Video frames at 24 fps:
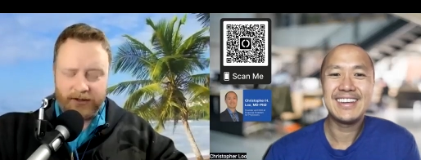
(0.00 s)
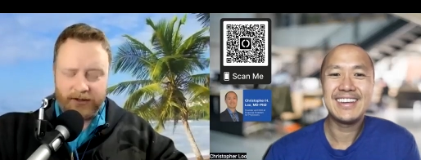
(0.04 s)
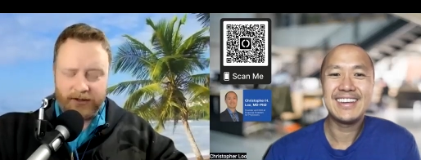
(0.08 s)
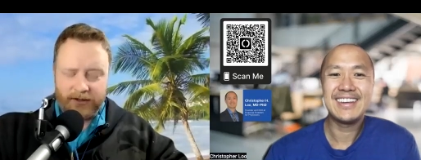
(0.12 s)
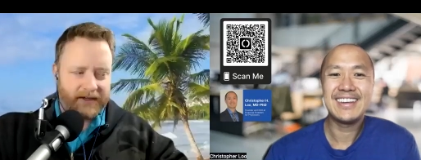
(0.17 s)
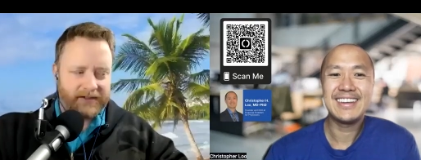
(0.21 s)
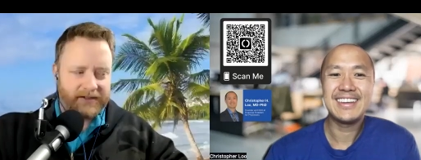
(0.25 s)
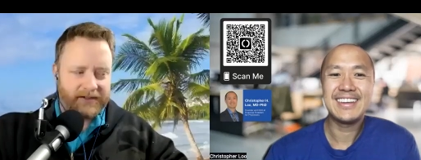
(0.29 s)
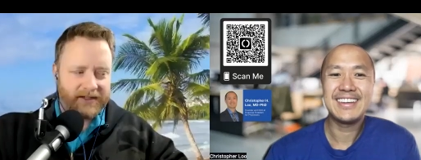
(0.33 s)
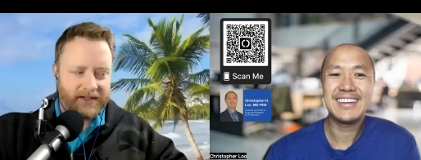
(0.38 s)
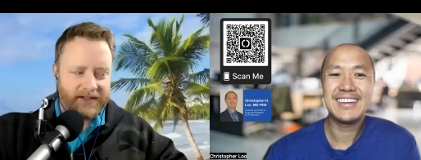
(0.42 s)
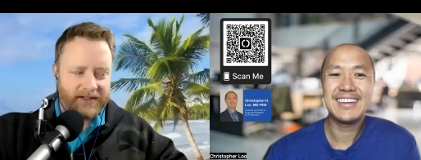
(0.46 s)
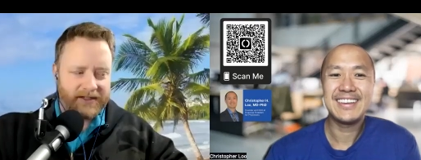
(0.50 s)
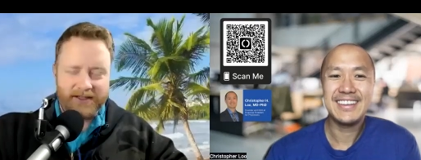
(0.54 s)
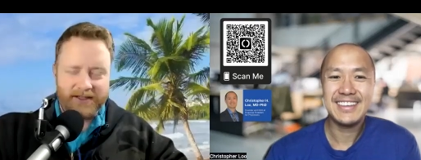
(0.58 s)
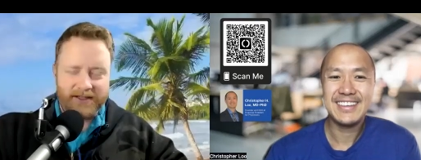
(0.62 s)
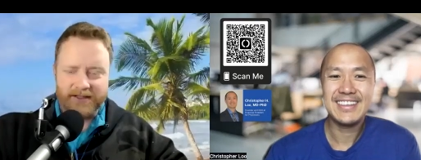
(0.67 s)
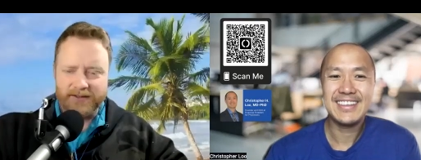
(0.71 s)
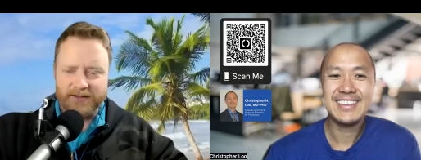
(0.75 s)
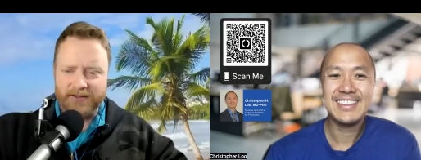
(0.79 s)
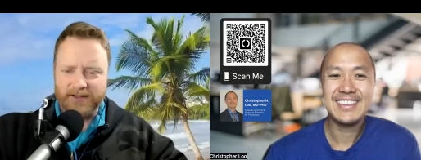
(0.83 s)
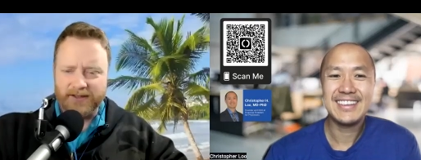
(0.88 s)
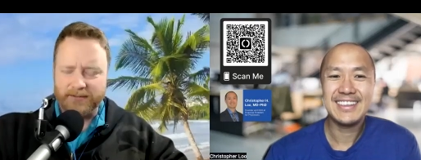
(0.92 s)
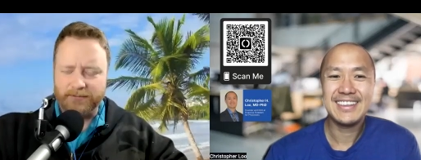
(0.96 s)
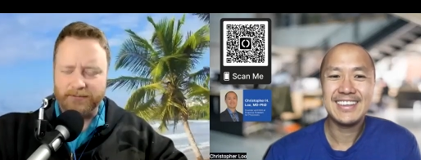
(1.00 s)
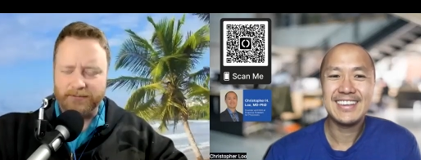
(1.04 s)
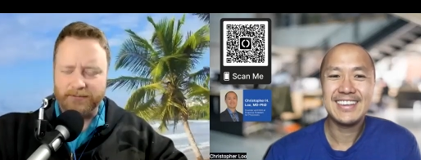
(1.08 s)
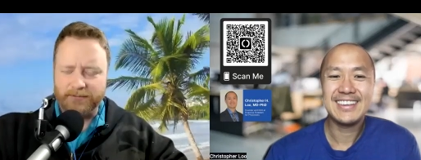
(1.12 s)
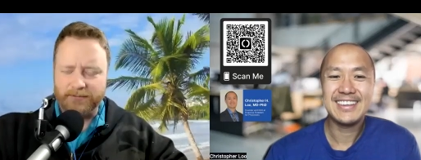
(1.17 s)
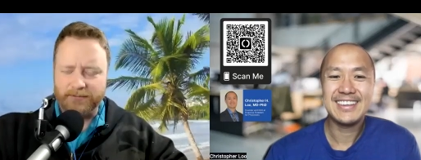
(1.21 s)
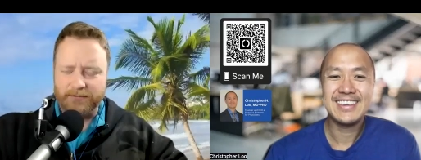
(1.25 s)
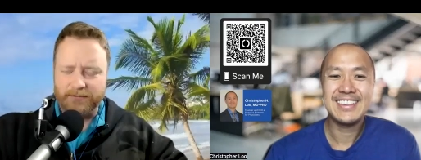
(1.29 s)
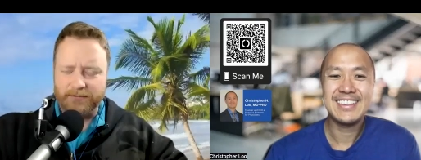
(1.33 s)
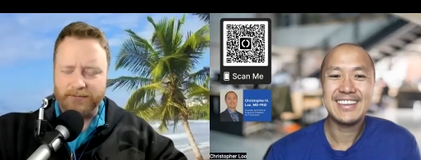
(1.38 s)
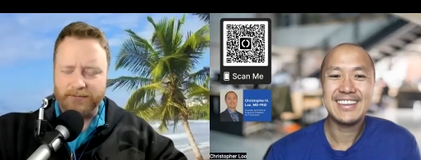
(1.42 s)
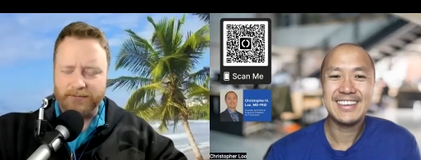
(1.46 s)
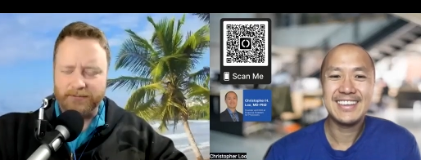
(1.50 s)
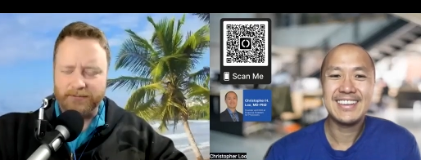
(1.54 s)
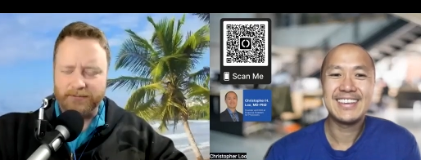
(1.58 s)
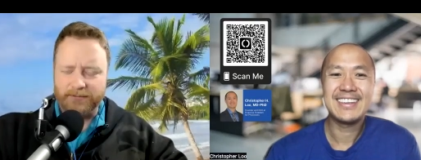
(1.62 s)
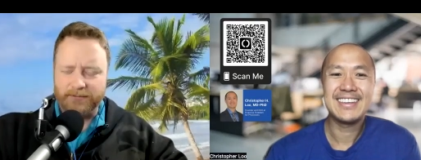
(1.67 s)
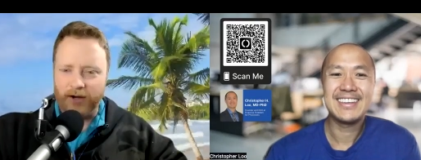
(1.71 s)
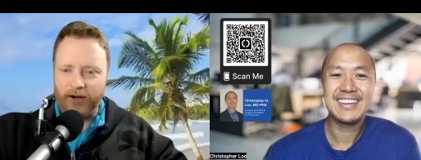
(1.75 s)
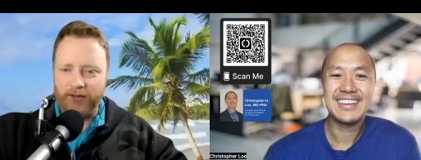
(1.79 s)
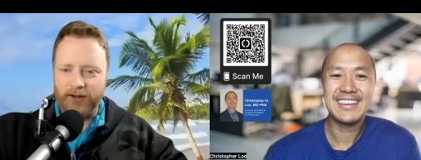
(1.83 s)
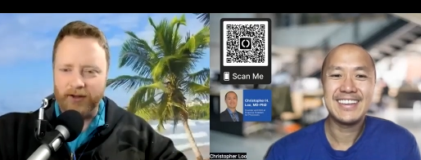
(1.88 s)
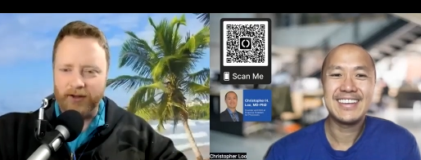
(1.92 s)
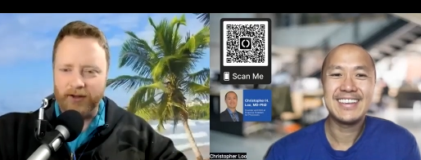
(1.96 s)
Speaker 1: exists this this bit of a myth
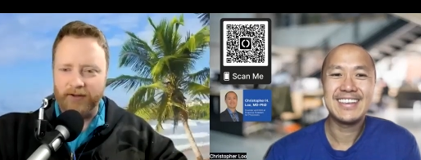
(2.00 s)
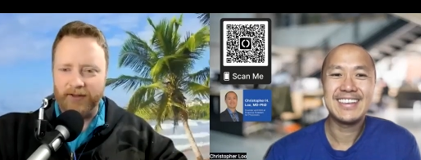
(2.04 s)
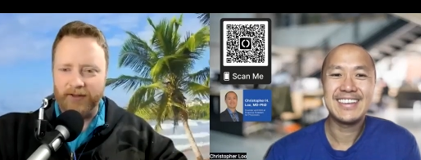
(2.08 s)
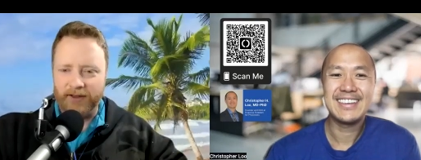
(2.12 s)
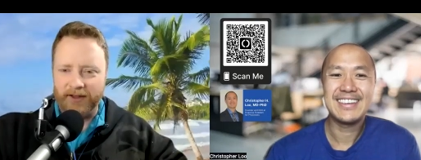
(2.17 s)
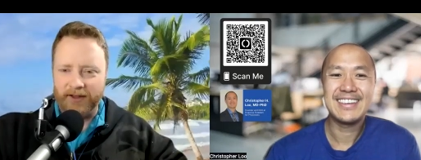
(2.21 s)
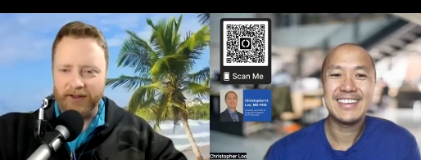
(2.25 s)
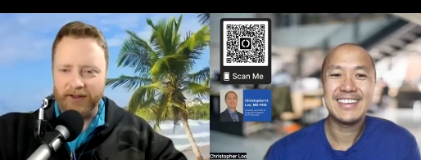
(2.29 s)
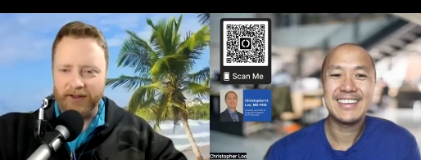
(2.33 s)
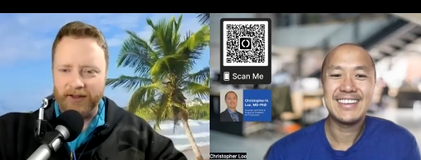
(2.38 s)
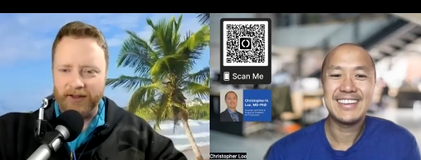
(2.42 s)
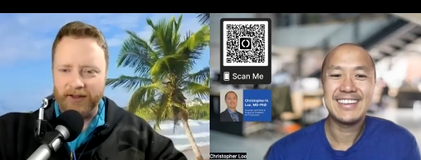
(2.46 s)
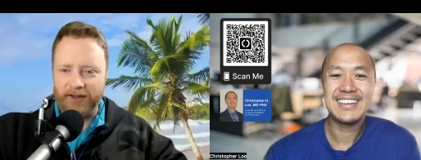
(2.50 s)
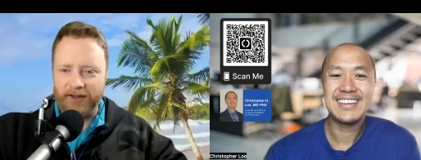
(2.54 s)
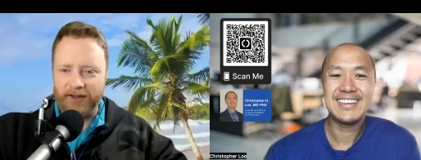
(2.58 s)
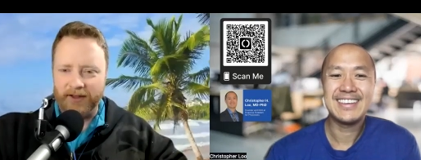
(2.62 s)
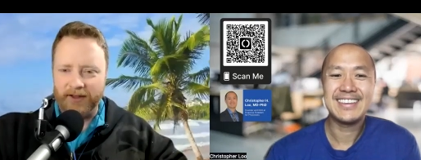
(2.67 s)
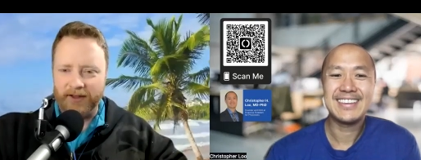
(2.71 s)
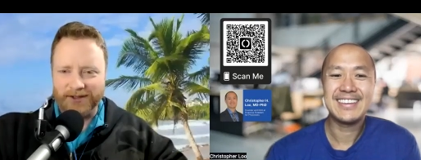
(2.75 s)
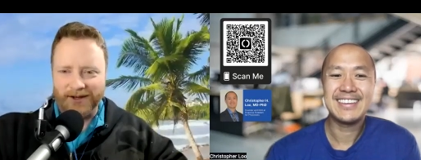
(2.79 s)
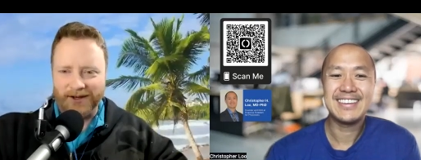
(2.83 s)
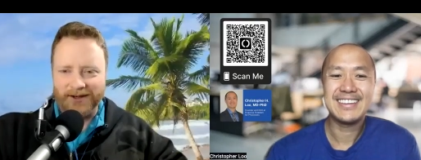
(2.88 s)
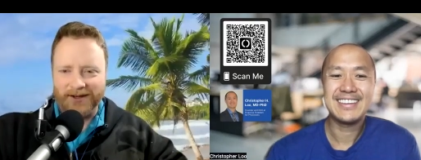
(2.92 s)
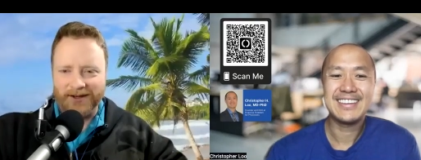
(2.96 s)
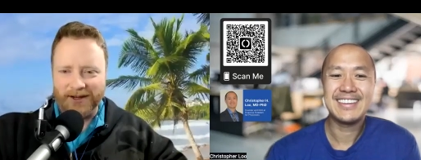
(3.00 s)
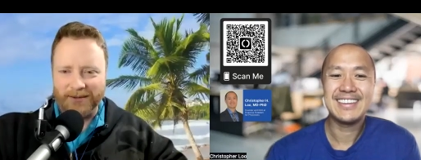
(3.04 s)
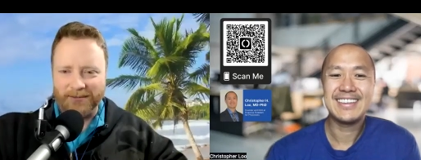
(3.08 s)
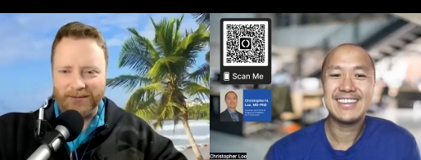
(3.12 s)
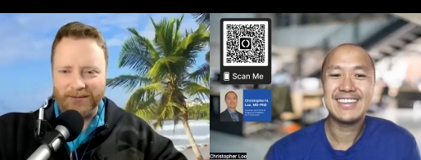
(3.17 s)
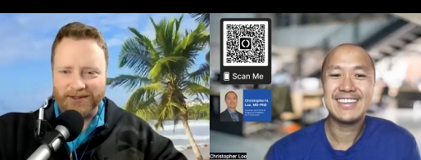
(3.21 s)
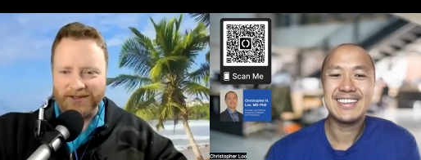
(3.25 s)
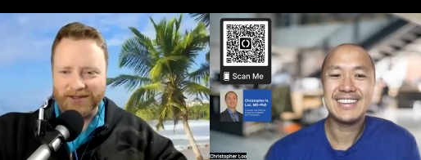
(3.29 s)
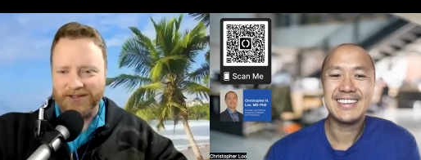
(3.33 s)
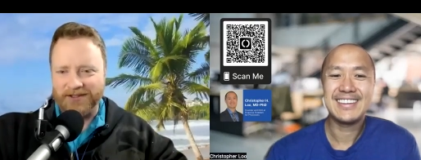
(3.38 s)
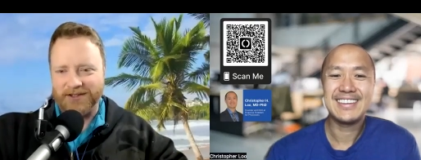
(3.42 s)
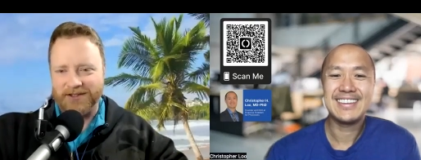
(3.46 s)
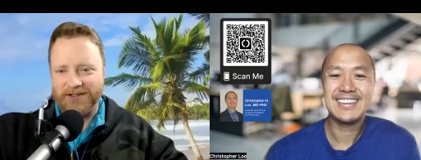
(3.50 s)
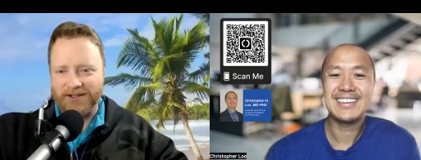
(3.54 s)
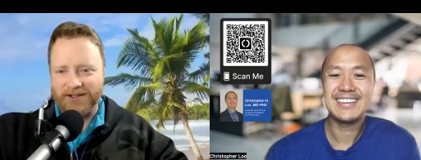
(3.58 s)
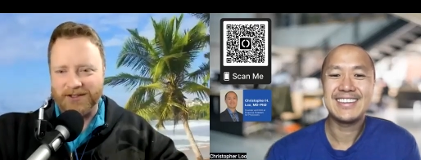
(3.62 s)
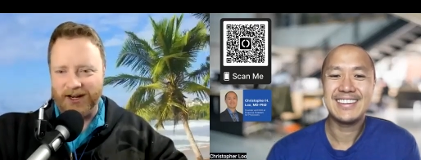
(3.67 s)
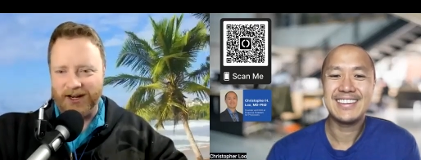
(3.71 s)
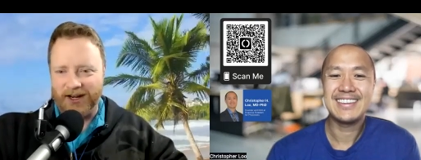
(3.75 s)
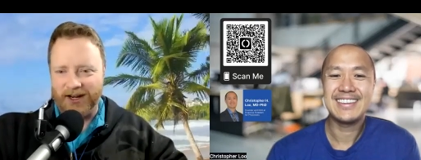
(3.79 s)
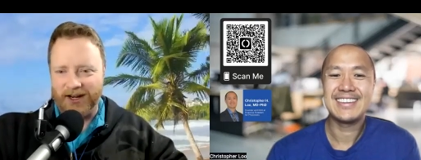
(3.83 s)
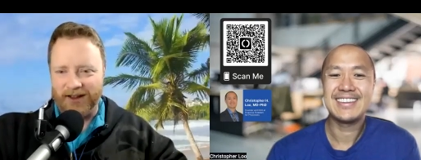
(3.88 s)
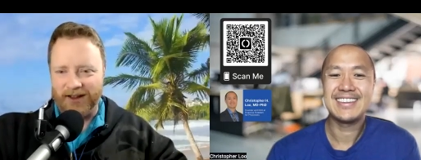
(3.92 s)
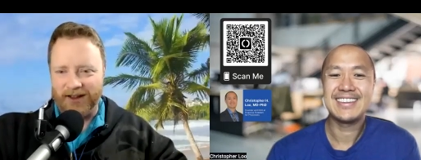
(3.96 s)
out there that like you build this online business and just
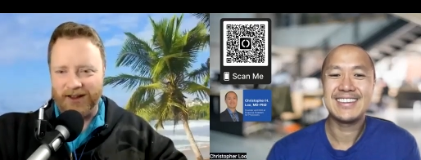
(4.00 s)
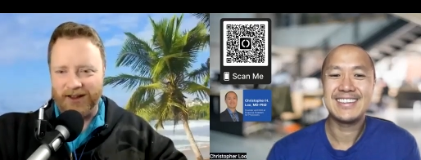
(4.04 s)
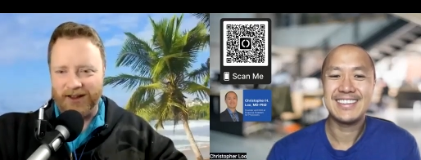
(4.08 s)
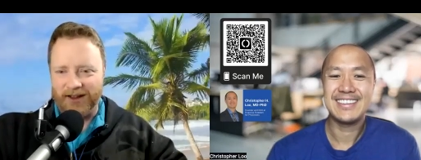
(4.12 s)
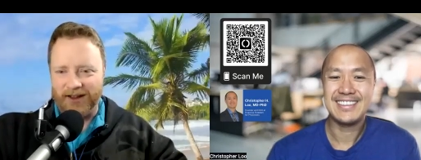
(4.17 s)
kind of like runs